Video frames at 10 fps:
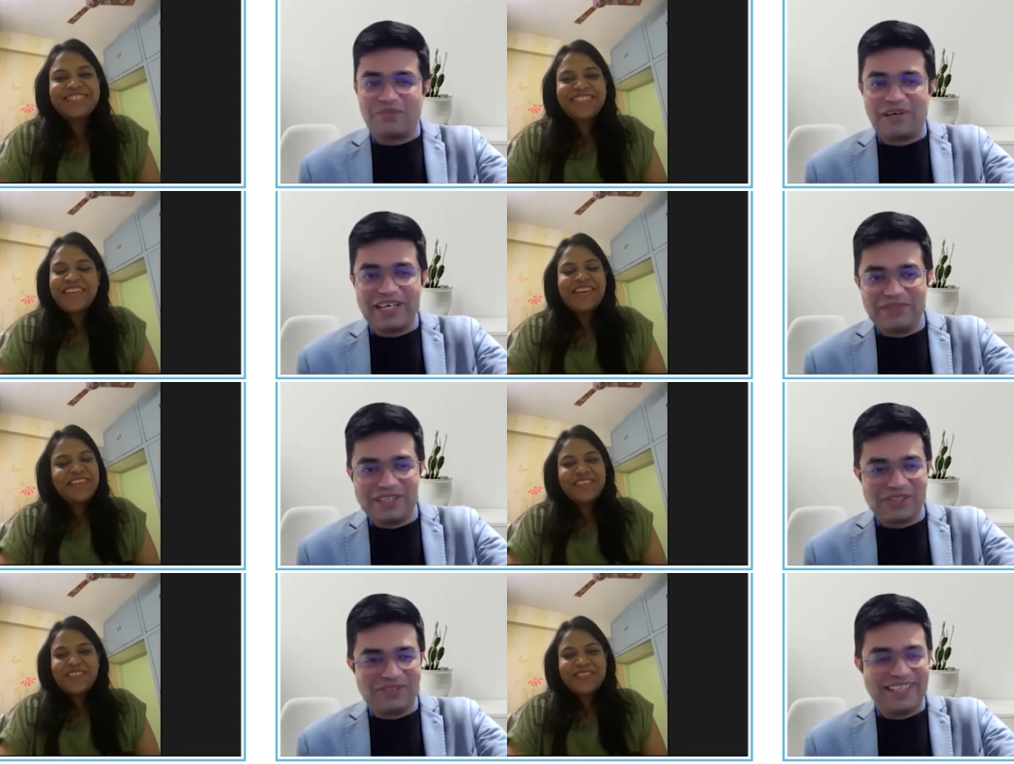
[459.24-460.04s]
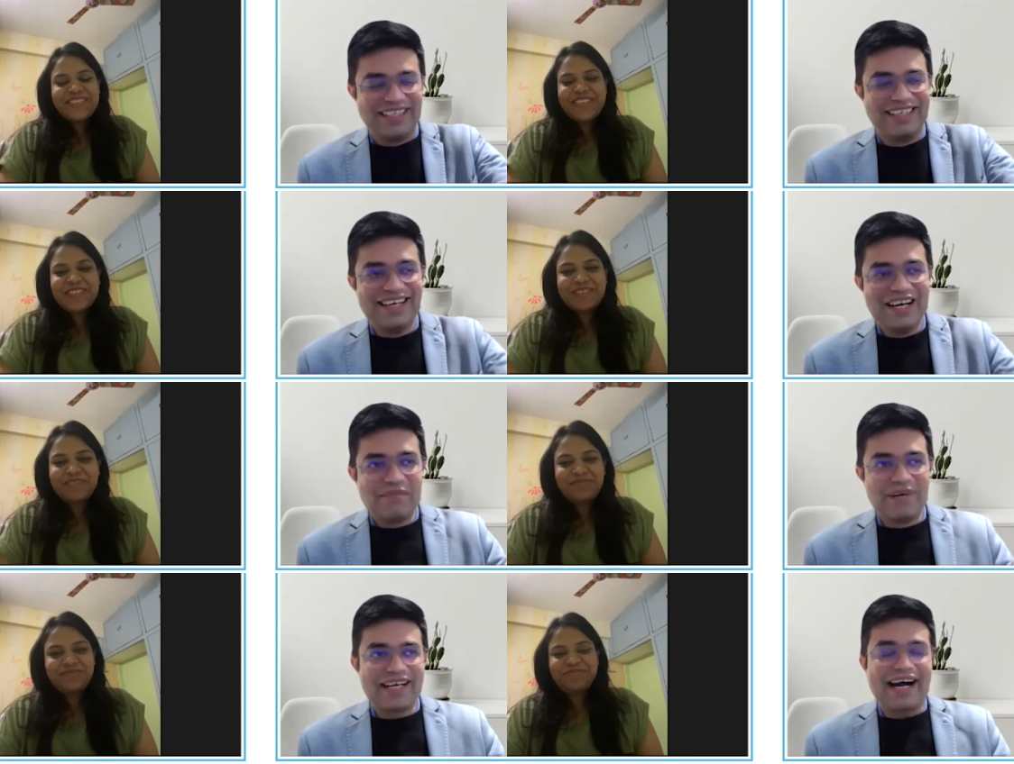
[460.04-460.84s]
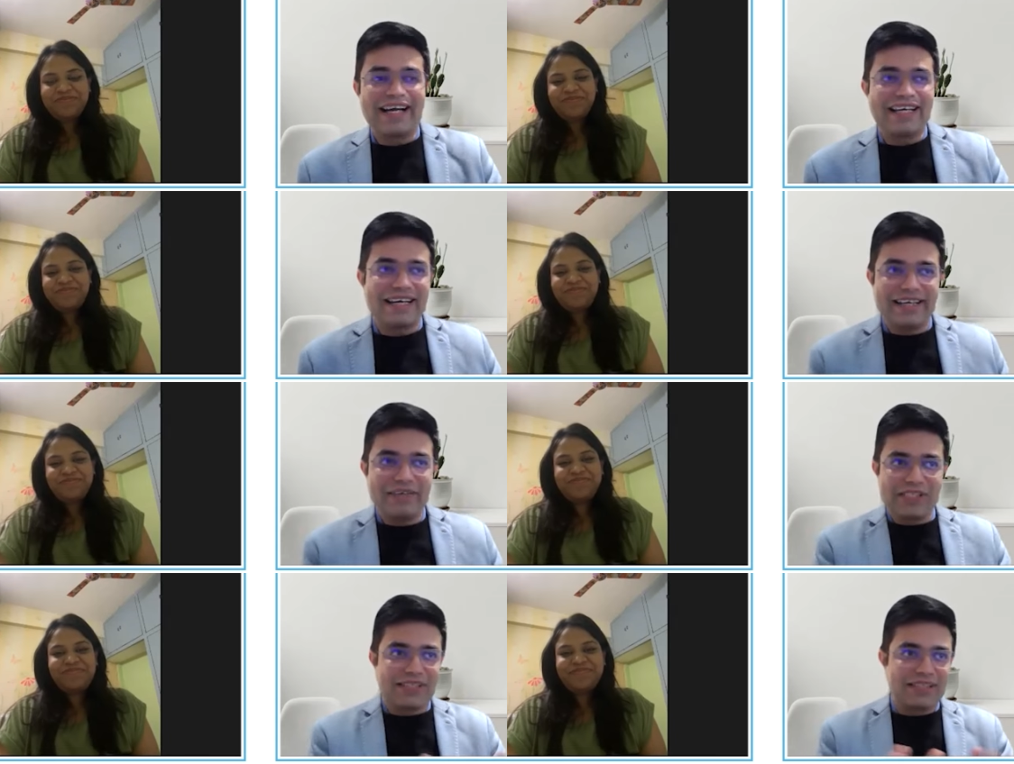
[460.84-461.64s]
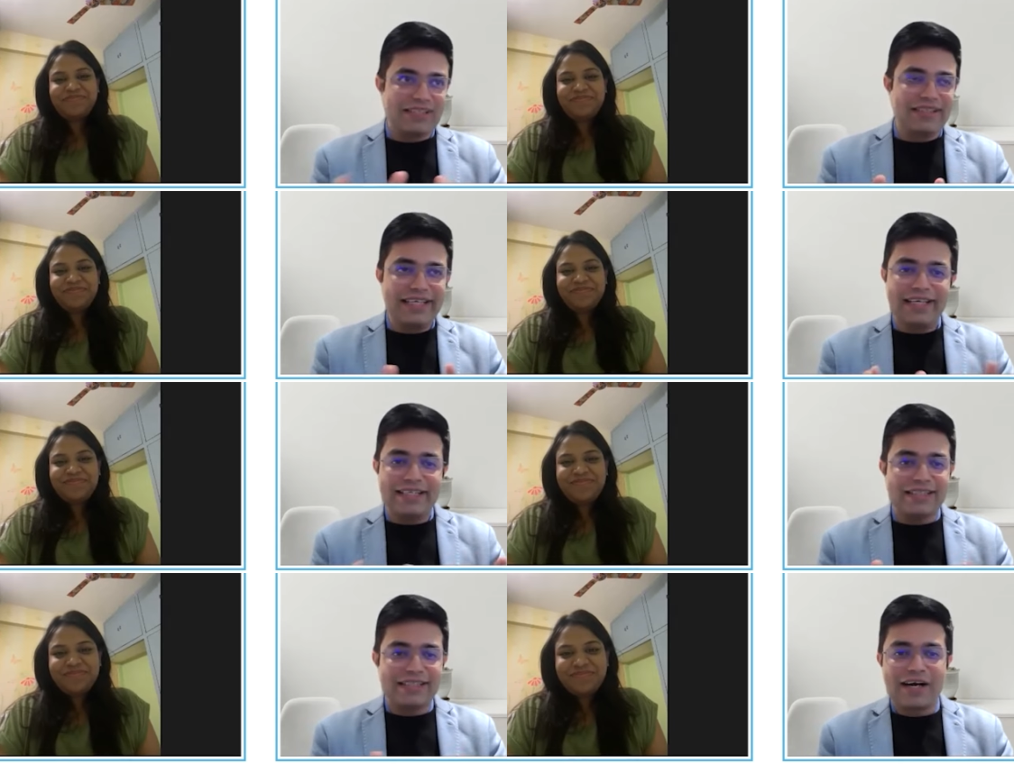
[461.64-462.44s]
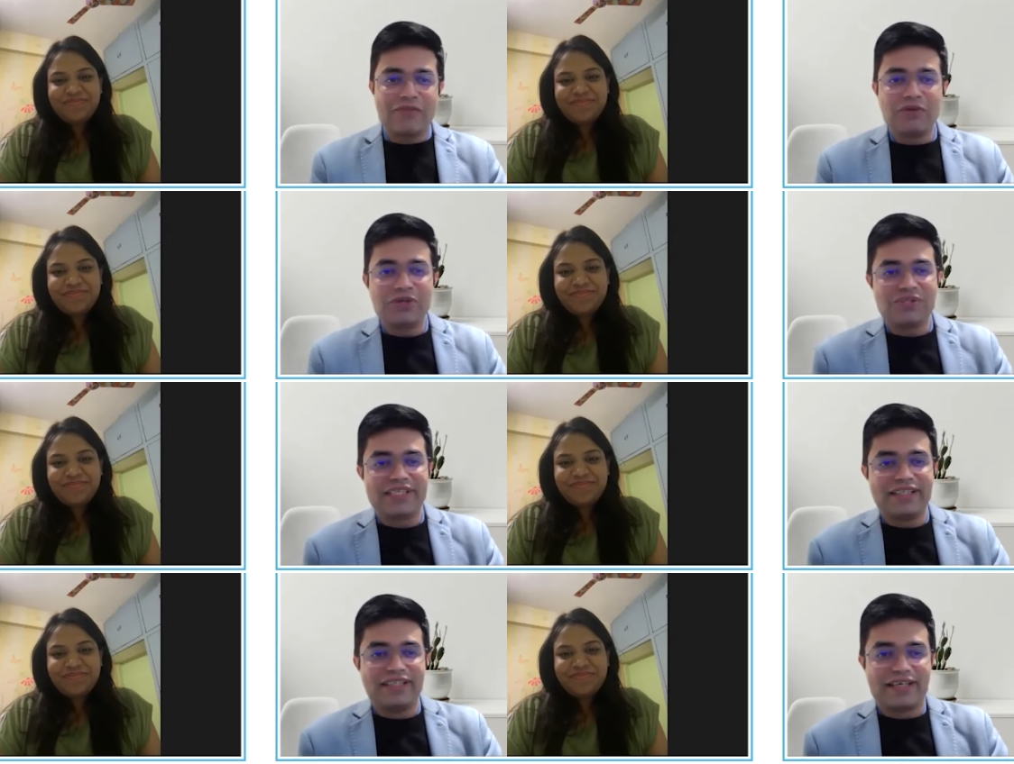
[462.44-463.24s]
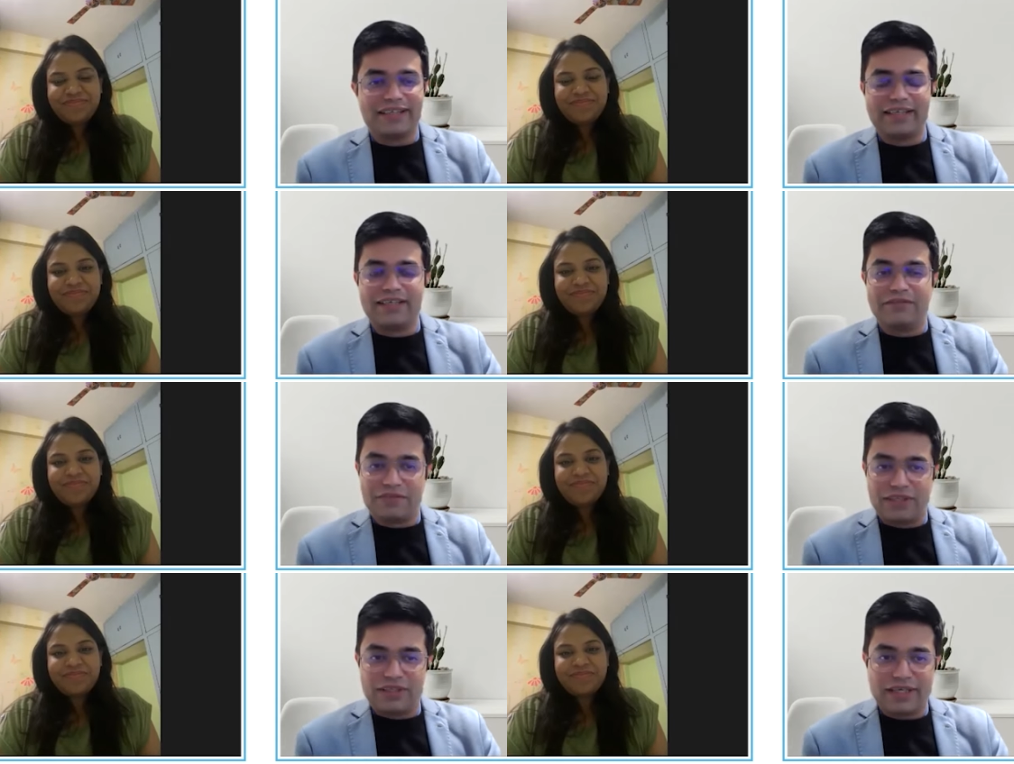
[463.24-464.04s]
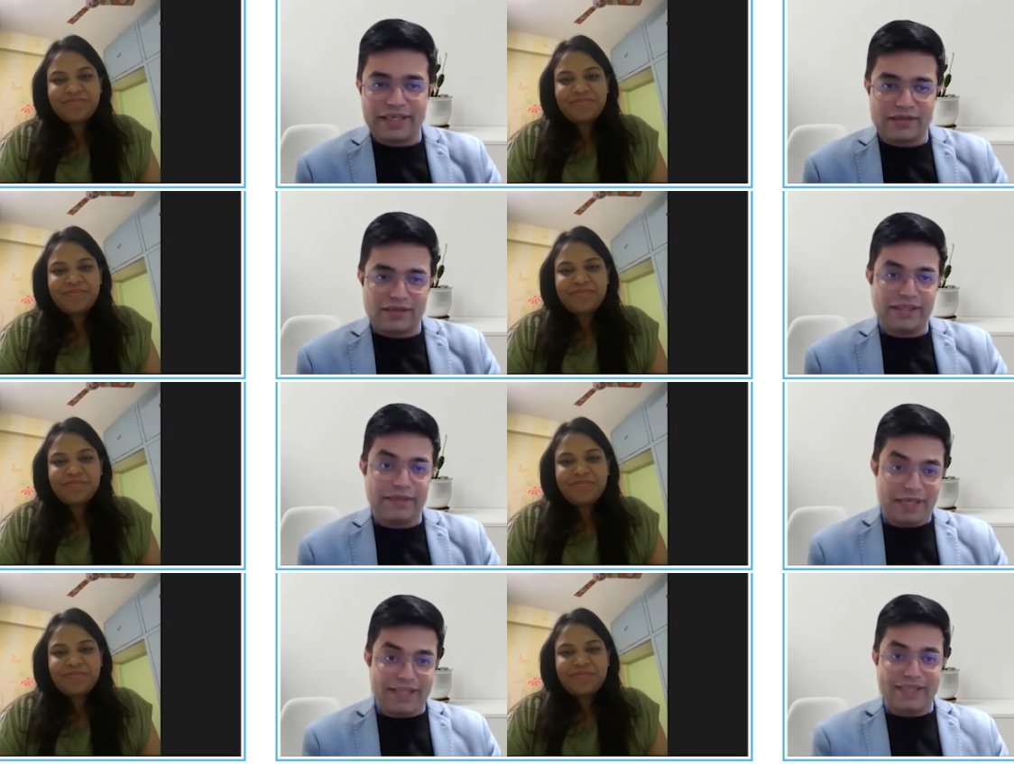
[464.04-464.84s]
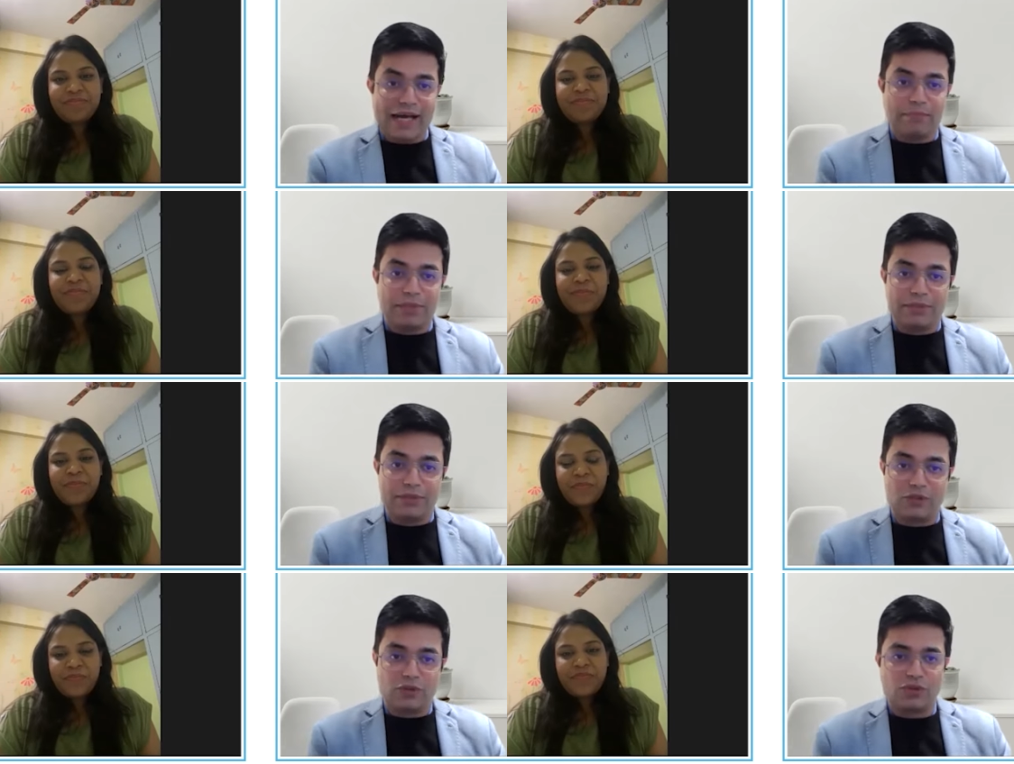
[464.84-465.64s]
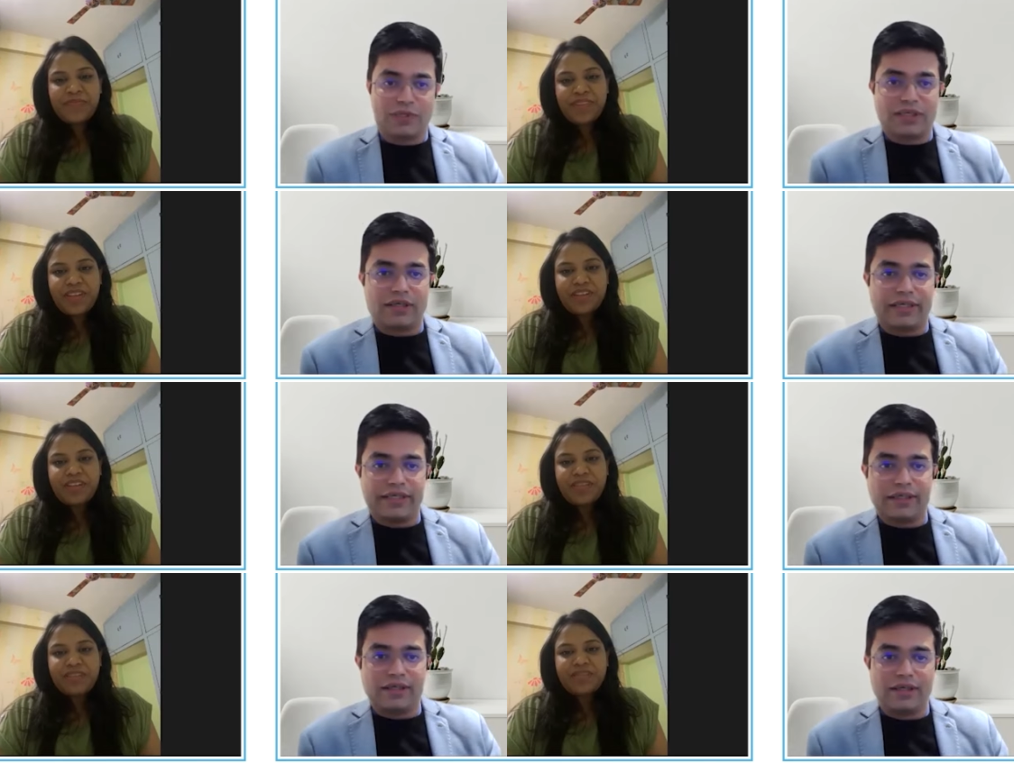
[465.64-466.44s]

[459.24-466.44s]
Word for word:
Speaker 1: no multiverse over here. But INI versus NEET SS, how would you say that they're different? Like the exam papers, those who are targeting.